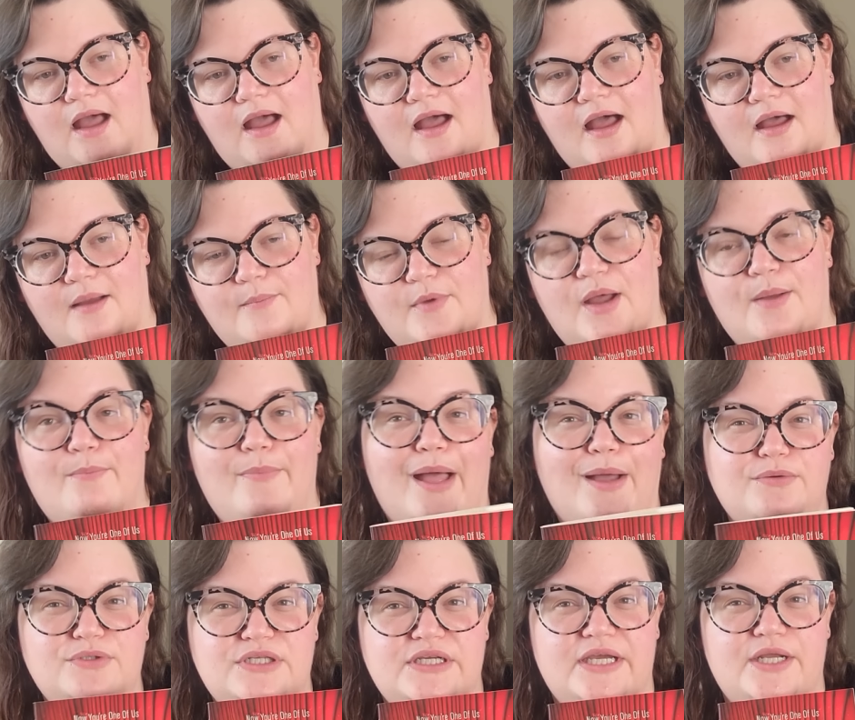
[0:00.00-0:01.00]
um, a
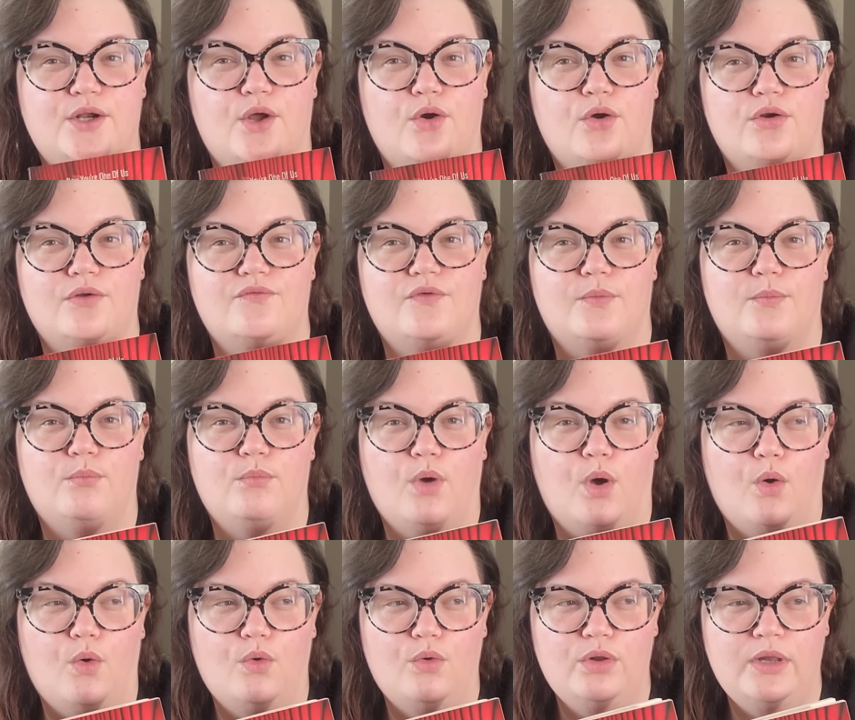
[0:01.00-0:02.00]
mountain out of a
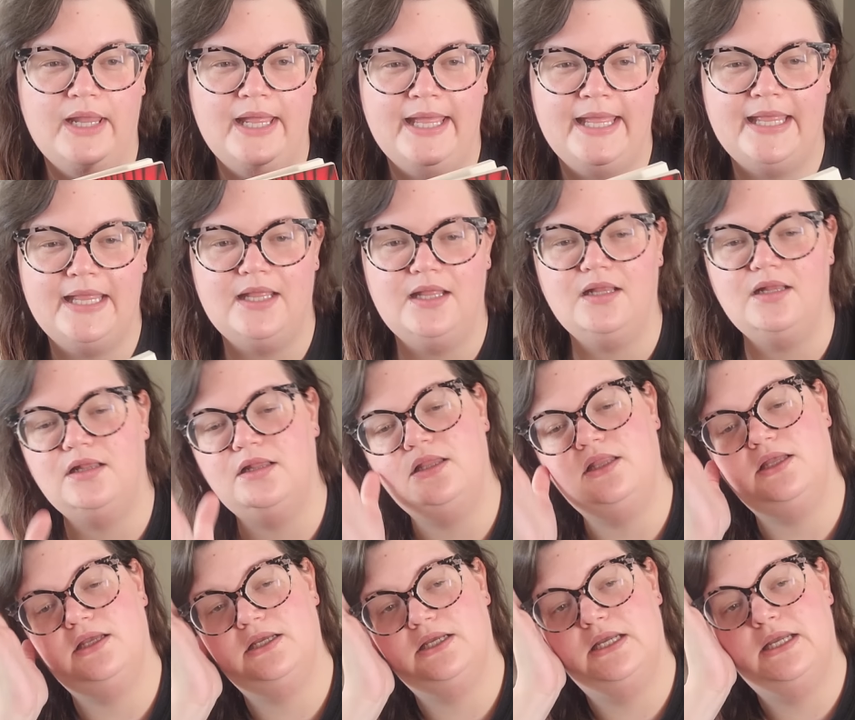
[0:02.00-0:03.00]

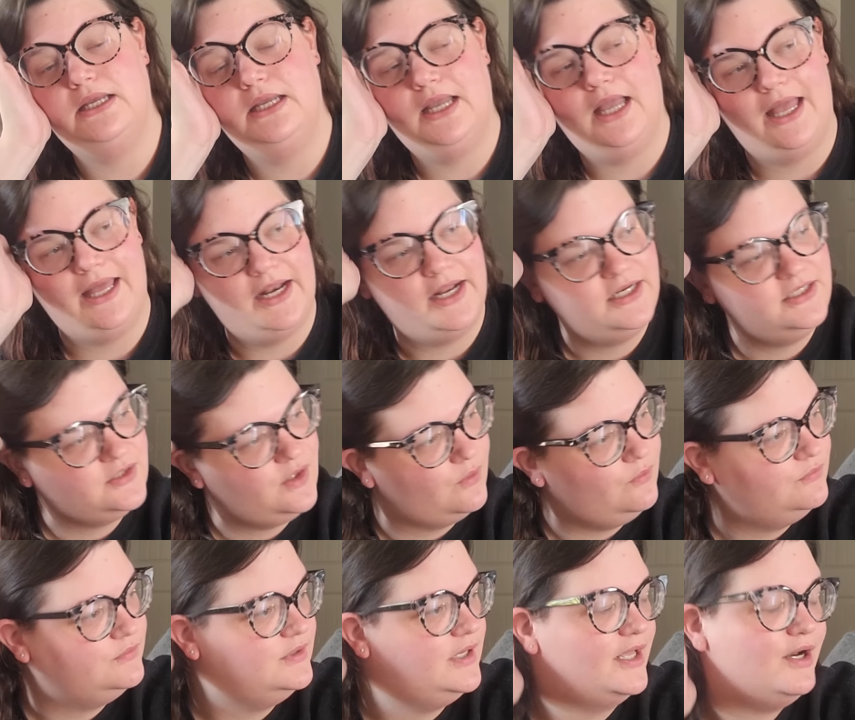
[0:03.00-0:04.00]
molehill, and I
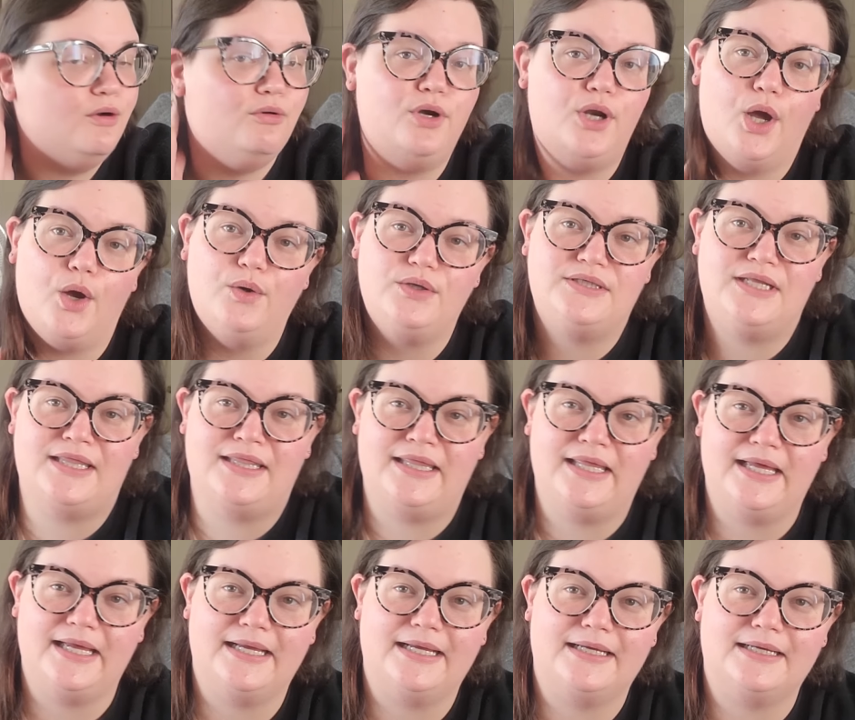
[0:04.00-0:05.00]
don't, I don't know what to
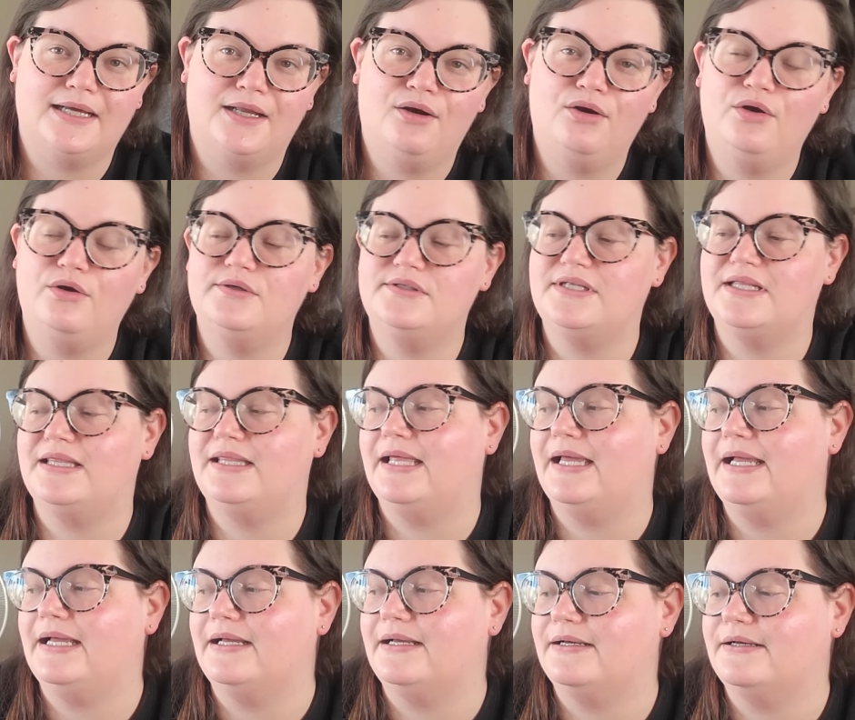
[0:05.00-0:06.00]
think. I don't know what to
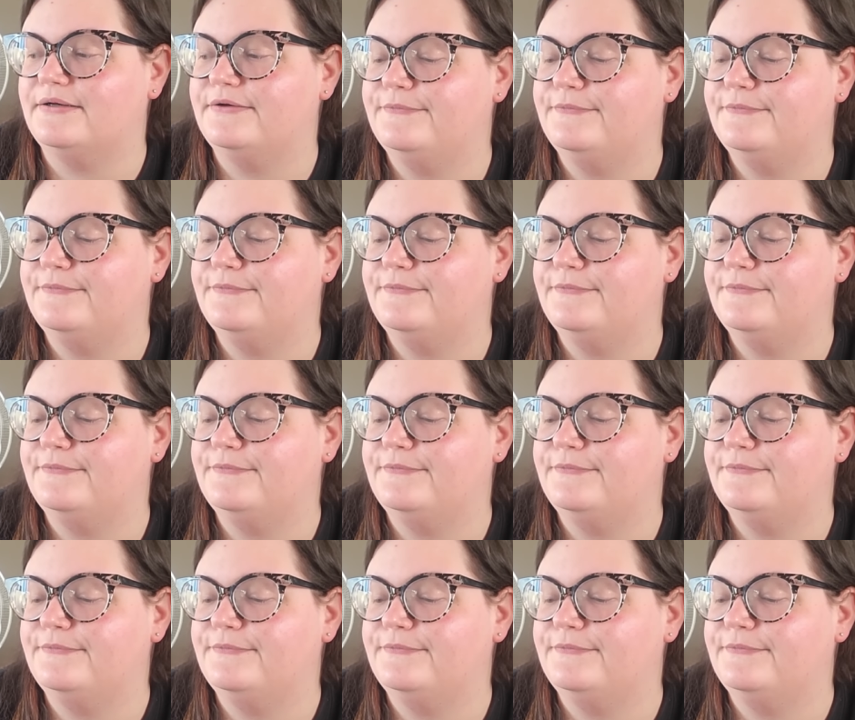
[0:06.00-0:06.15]
think.